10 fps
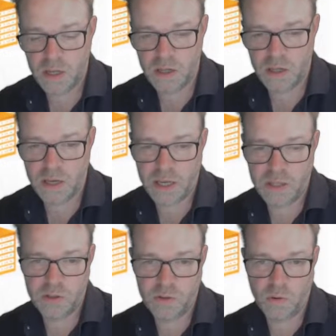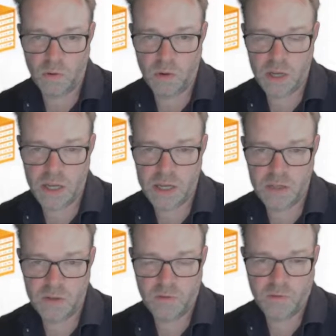like install a
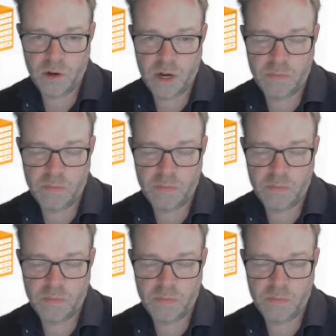software